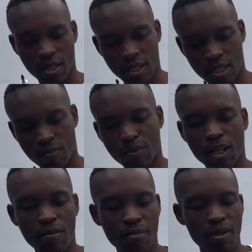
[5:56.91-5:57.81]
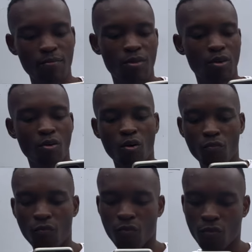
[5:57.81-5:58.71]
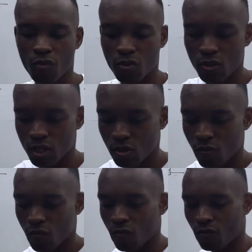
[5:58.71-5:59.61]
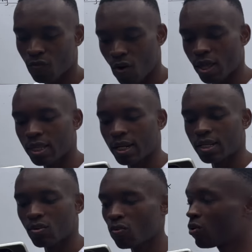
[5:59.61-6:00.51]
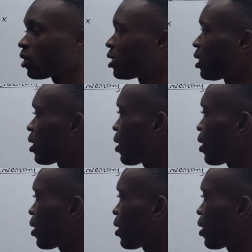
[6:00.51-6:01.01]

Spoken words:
September of unit of 400, we're going to take